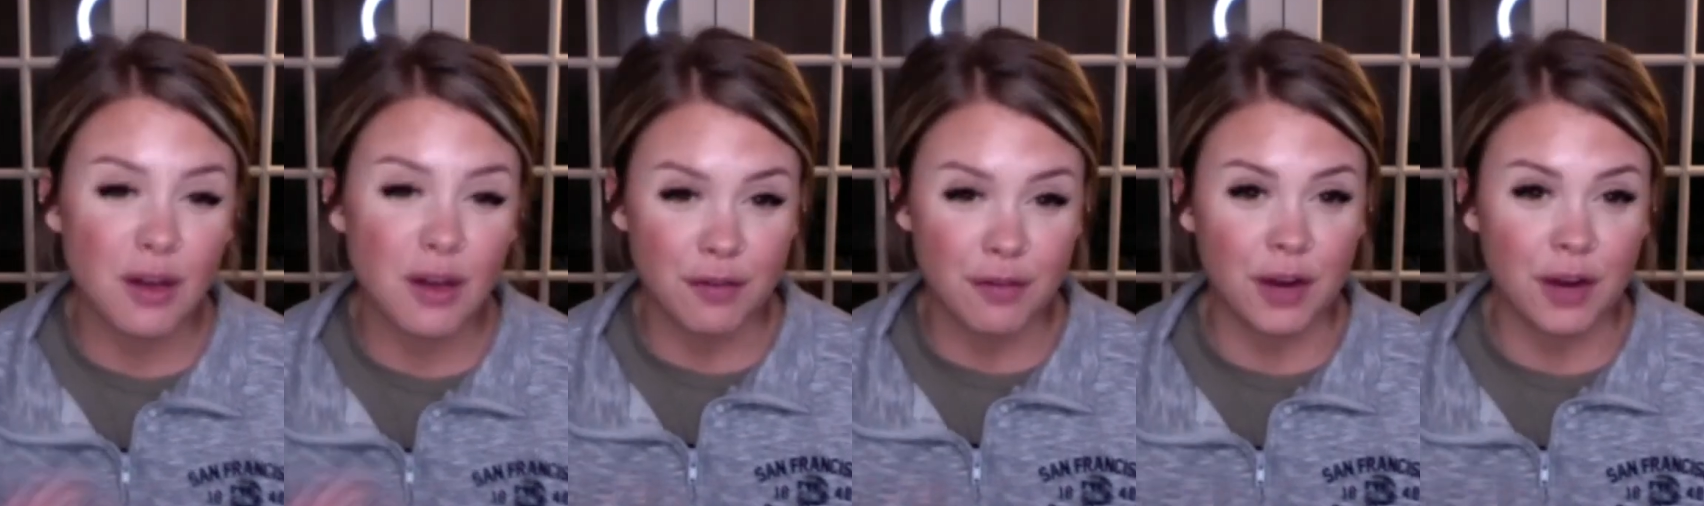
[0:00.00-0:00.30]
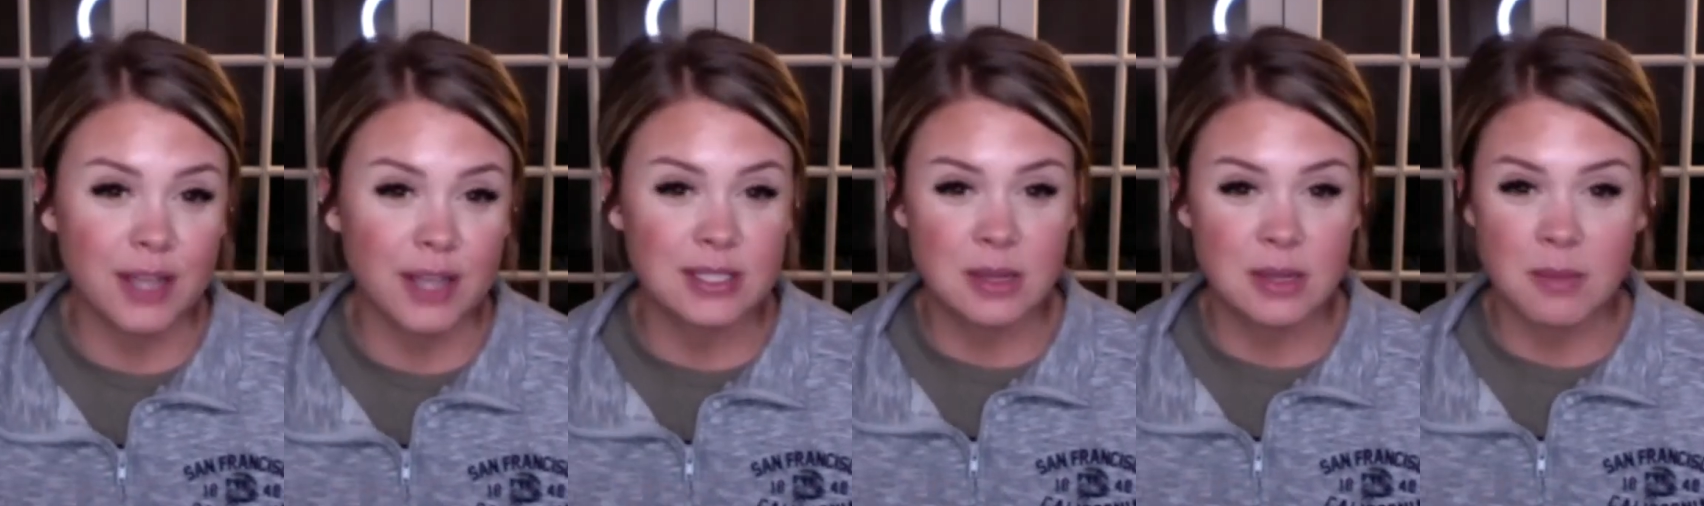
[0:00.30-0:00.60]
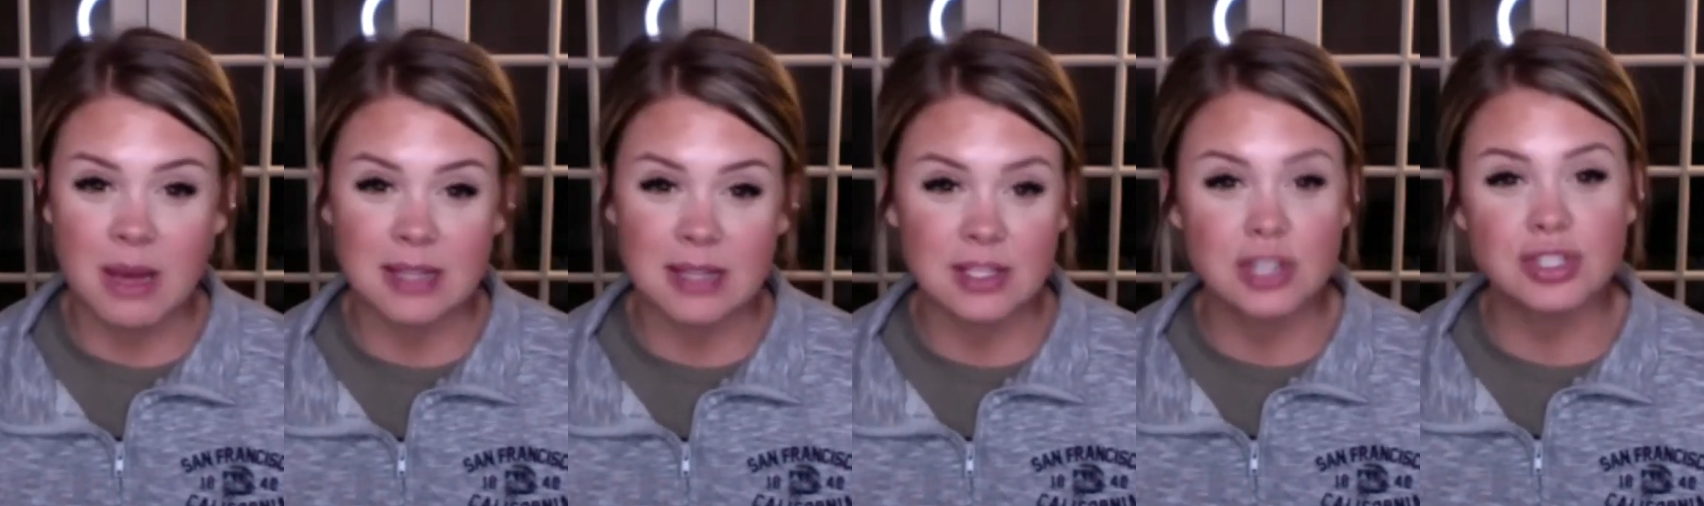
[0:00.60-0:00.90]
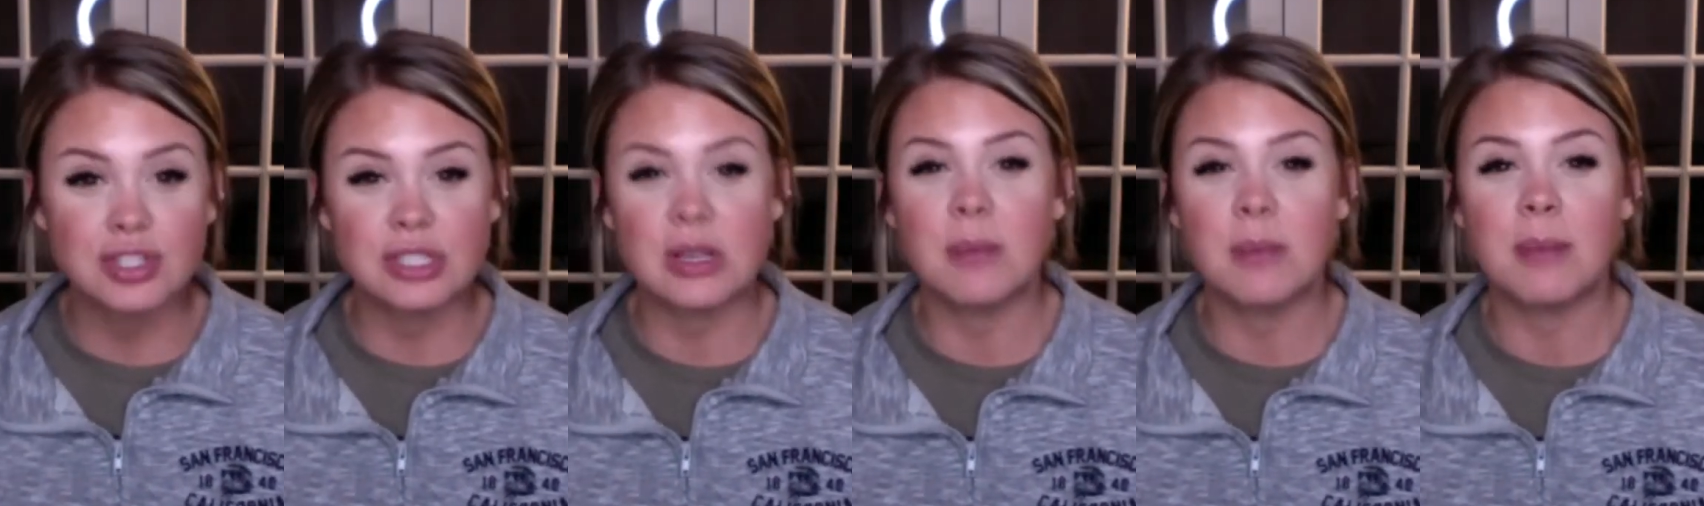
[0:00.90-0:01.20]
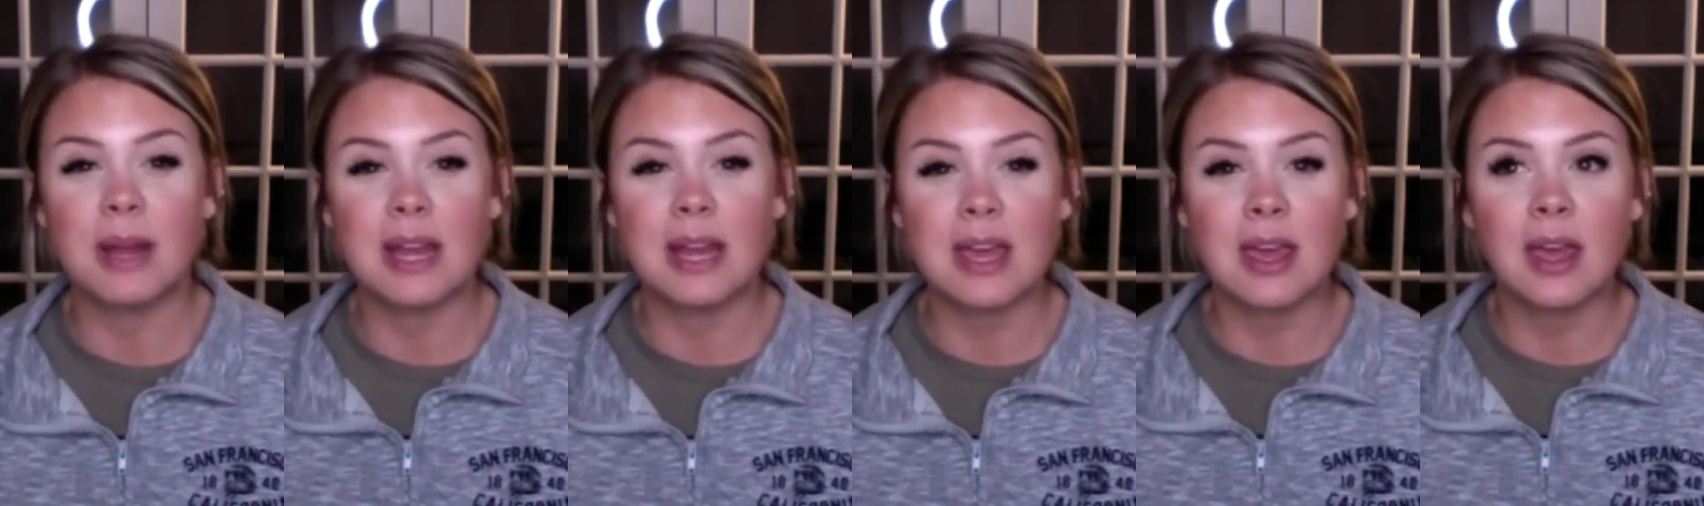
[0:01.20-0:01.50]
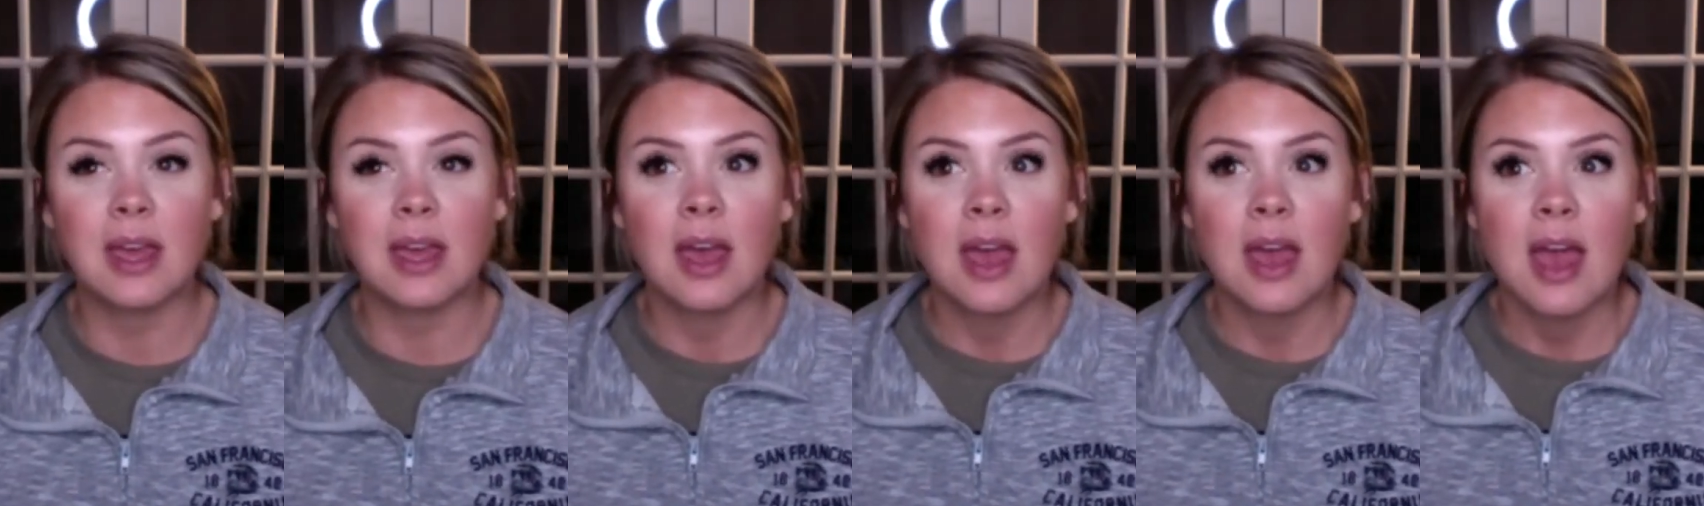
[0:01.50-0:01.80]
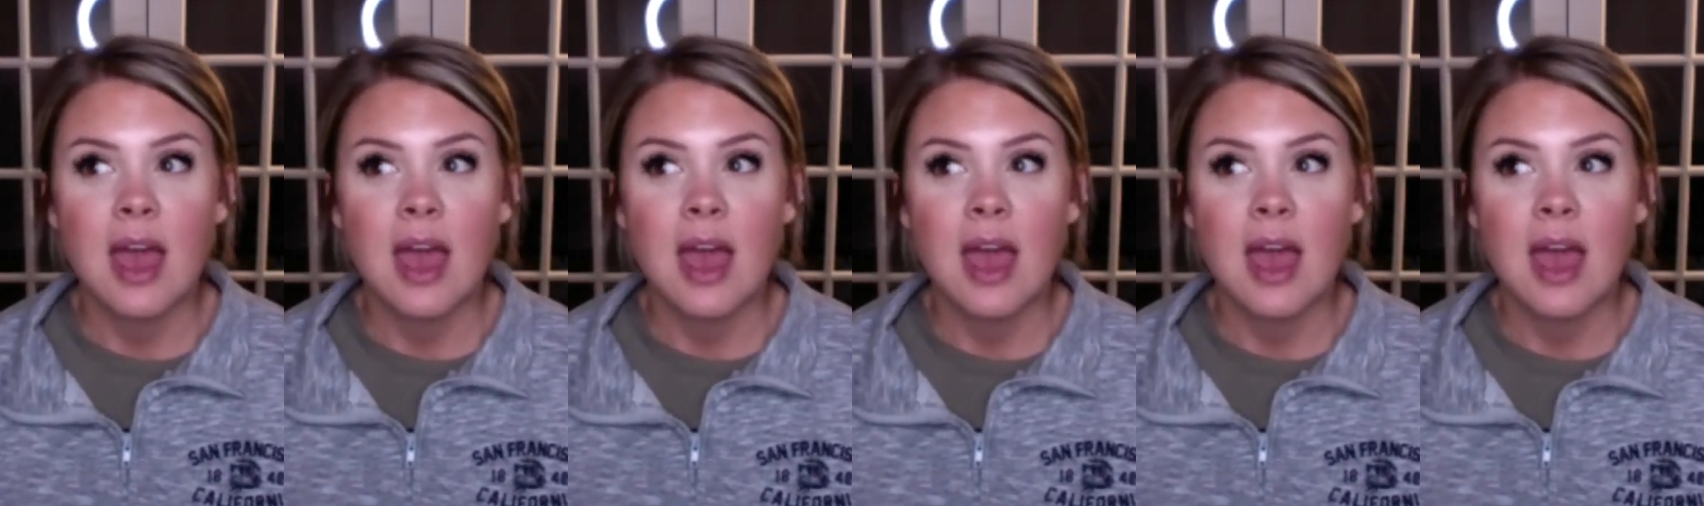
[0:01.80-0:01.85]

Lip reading: afraid to message somebody,